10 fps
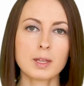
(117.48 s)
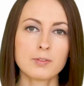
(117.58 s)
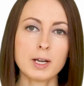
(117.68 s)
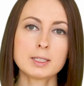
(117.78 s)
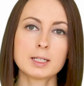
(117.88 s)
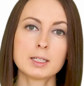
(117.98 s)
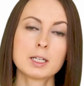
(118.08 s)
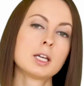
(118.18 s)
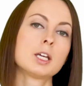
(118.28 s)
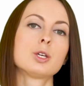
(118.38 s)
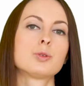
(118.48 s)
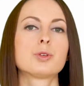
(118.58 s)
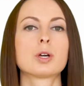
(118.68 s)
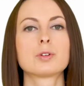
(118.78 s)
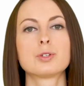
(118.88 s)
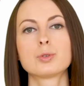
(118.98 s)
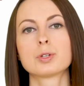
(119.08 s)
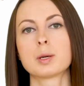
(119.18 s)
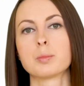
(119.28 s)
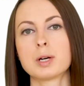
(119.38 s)
Finally, if you are
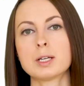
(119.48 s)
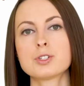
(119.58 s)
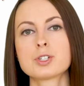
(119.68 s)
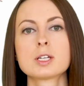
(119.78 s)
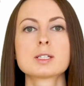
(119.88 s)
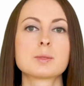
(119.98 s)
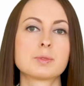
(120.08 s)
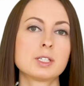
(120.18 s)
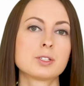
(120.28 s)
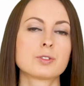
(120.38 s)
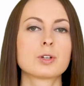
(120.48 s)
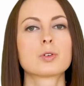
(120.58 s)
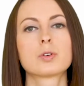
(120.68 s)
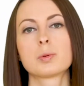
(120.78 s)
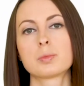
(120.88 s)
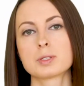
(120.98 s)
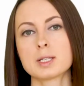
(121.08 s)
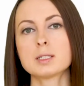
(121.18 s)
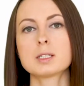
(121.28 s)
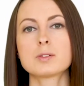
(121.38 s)
renewing a branch, subsidiary or a
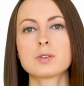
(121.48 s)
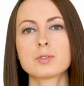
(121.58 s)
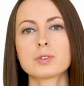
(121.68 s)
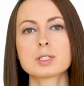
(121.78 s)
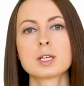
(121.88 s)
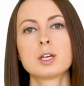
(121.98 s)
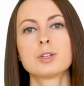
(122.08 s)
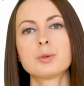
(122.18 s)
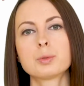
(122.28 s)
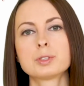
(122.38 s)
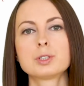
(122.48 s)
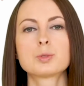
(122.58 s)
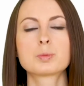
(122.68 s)
representative office, you will need to